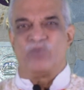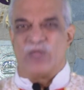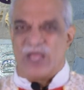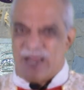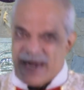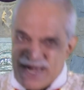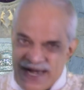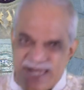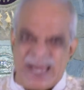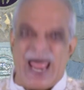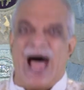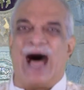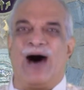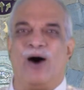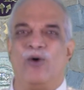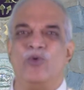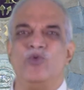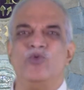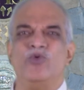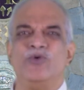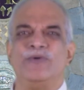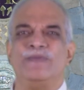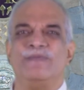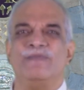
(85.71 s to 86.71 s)

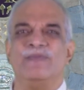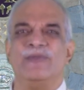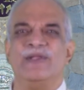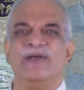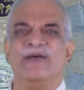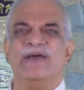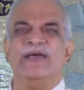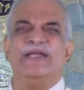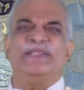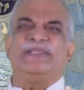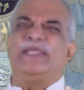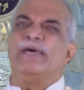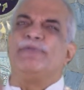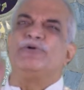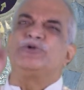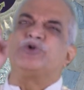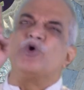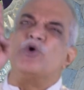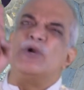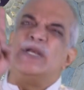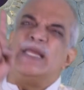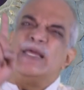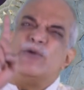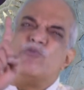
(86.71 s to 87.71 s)
Now, there was
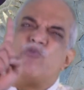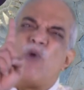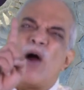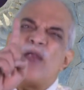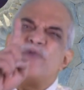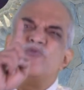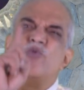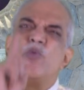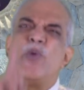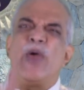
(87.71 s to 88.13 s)
only one